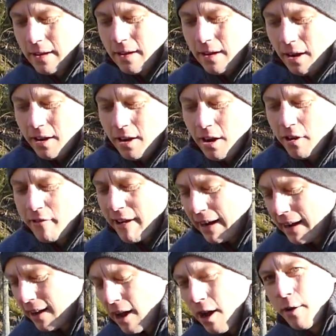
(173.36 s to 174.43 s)
I can't crack the
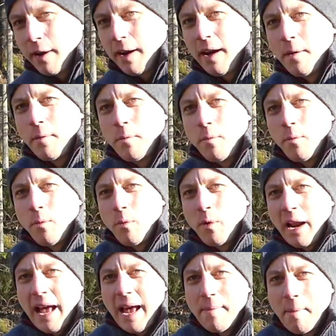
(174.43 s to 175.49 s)
coconut with
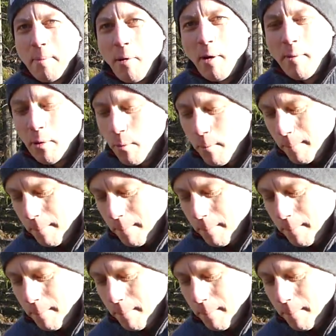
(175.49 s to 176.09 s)
a hammer pommel.